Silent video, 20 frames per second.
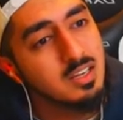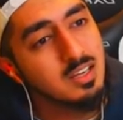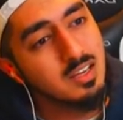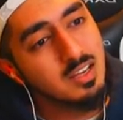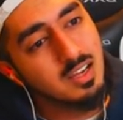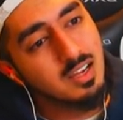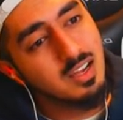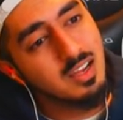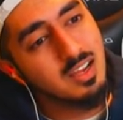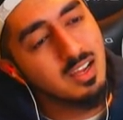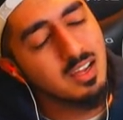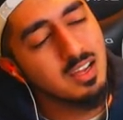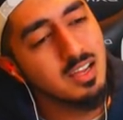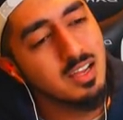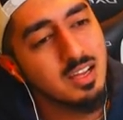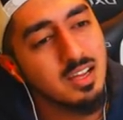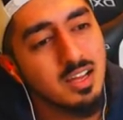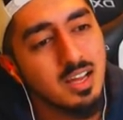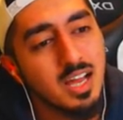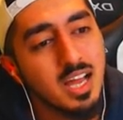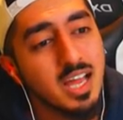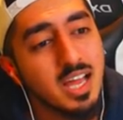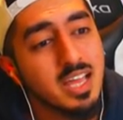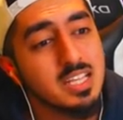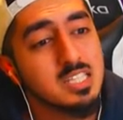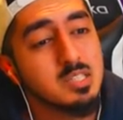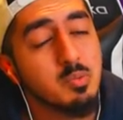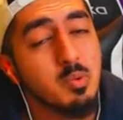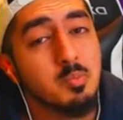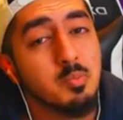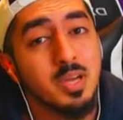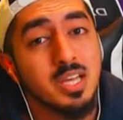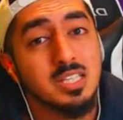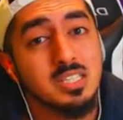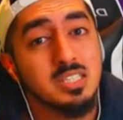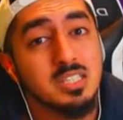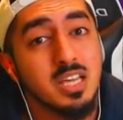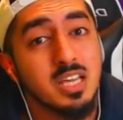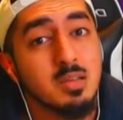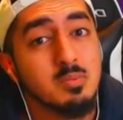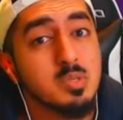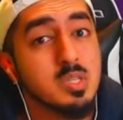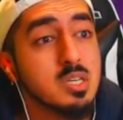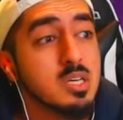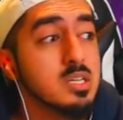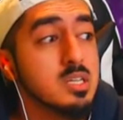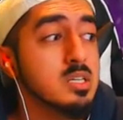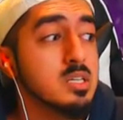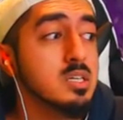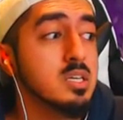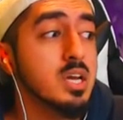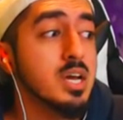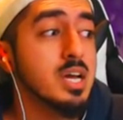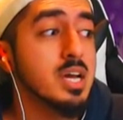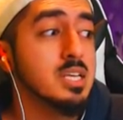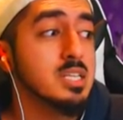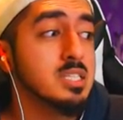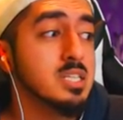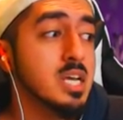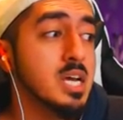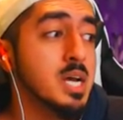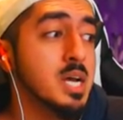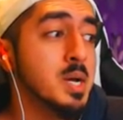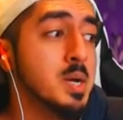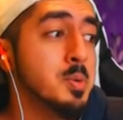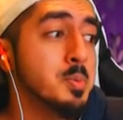Oh! I had some amazing games to hit it, guys.